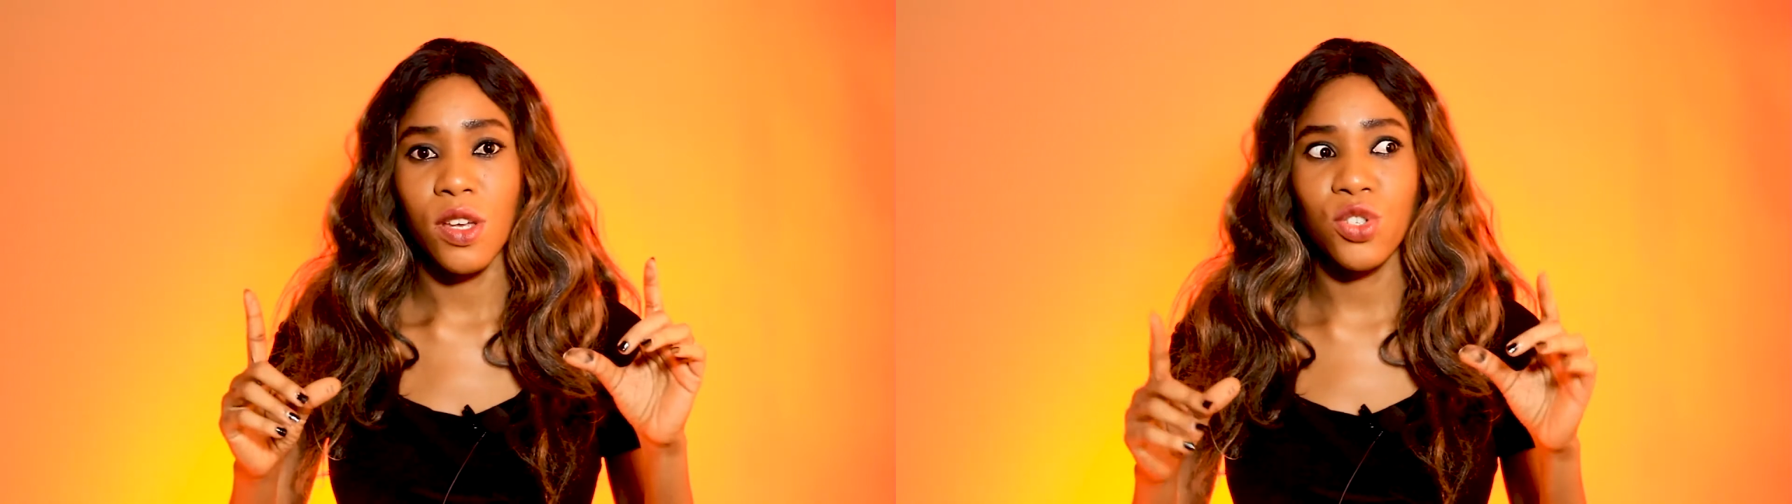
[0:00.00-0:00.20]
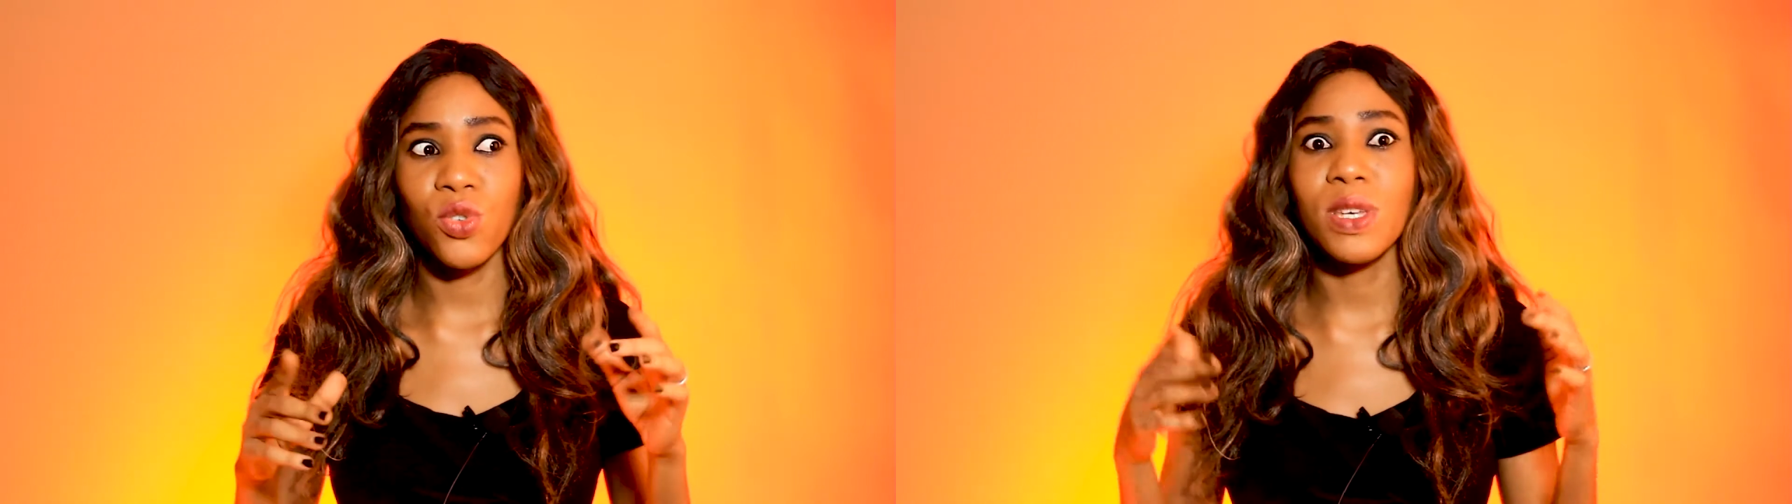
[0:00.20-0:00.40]

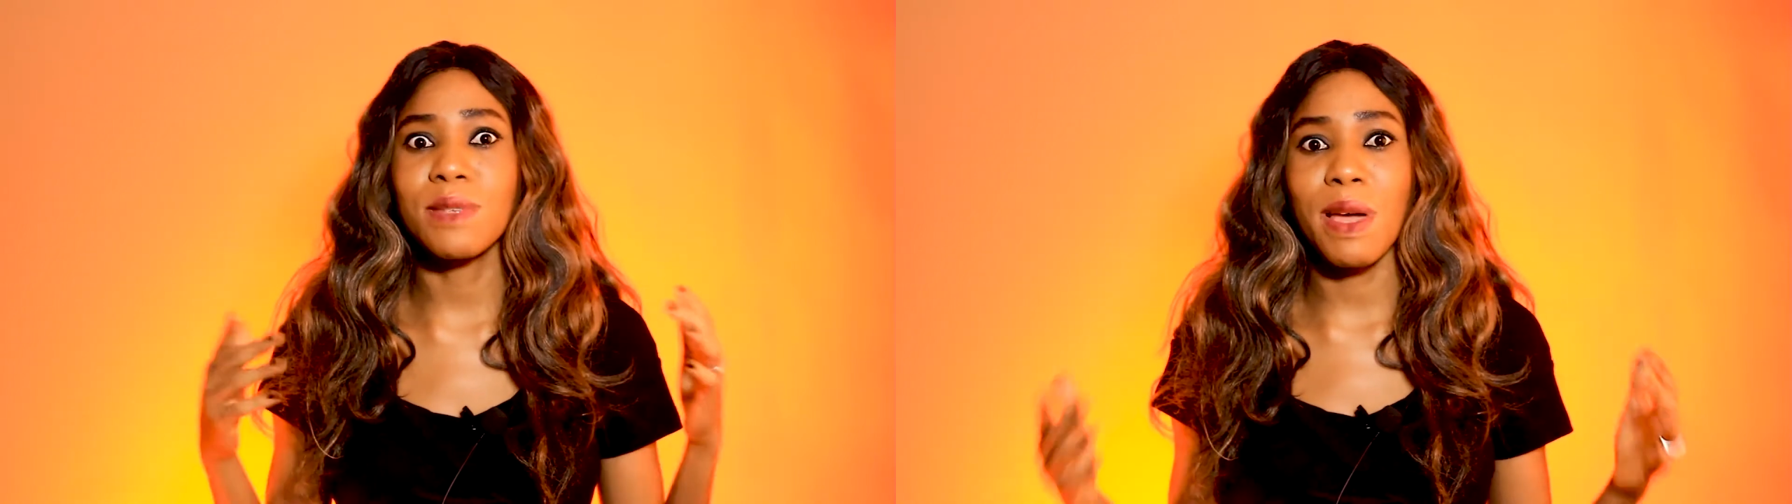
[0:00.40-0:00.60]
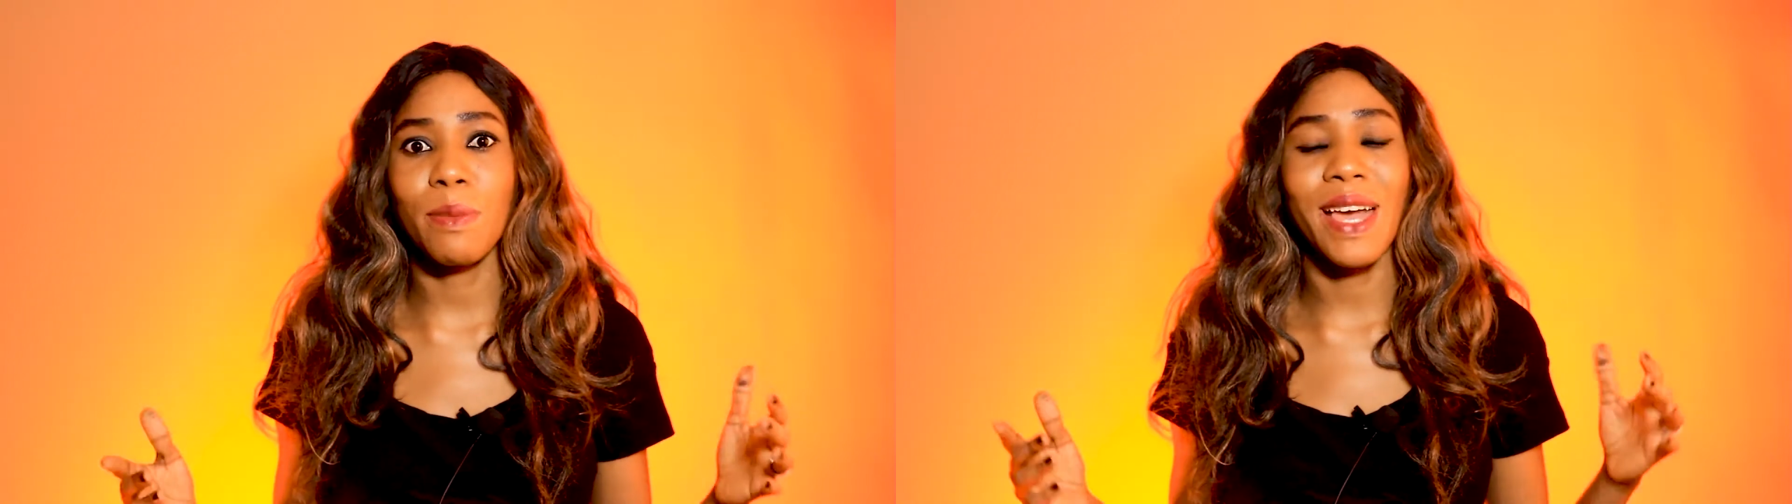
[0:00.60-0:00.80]
so
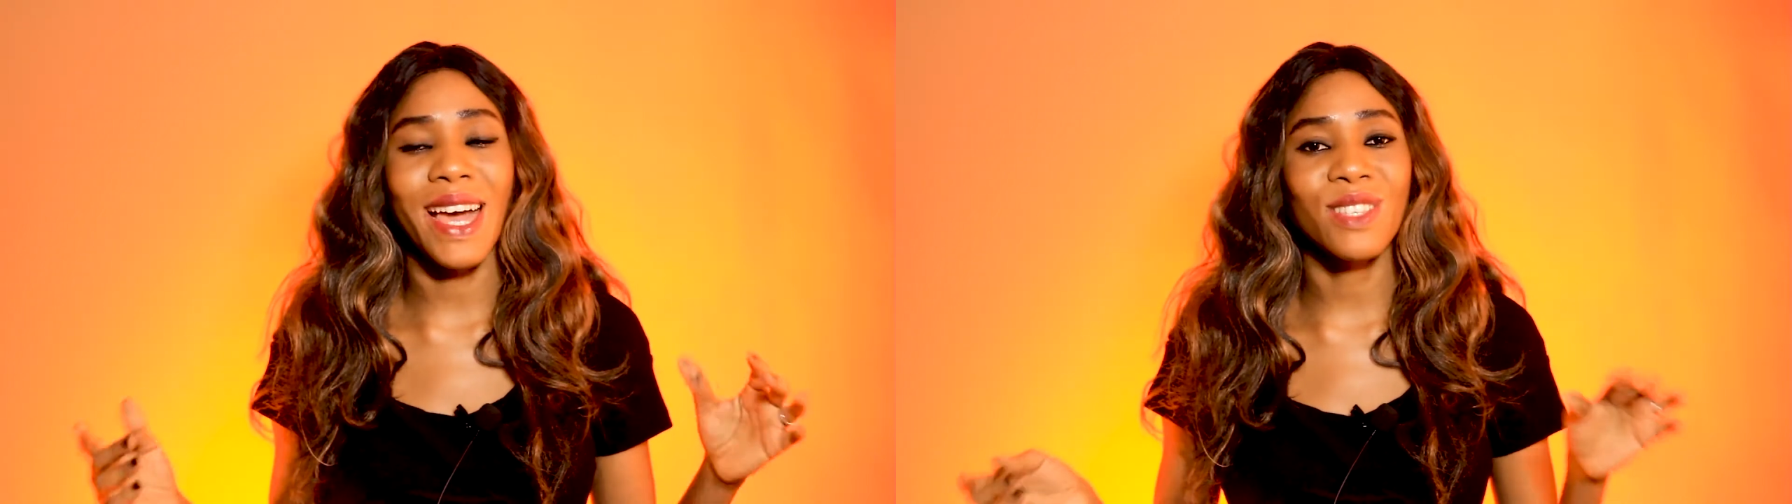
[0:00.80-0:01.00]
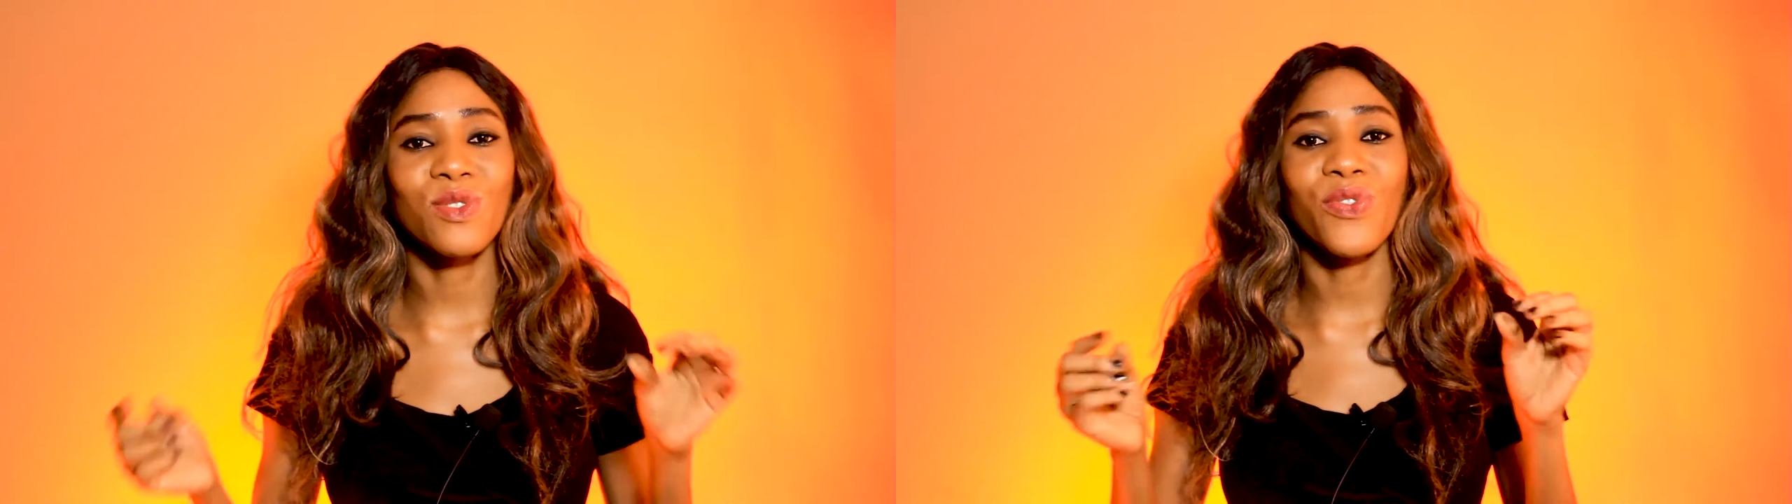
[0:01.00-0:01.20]
it might be
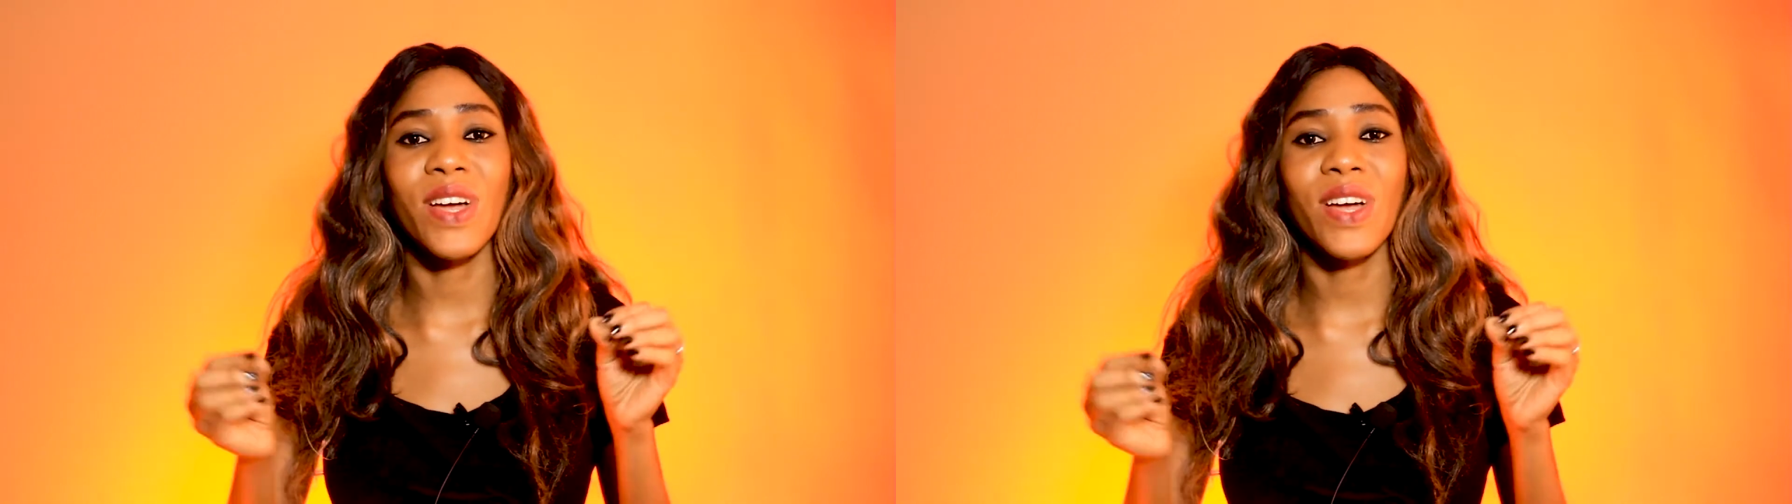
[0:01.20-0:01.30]
hard to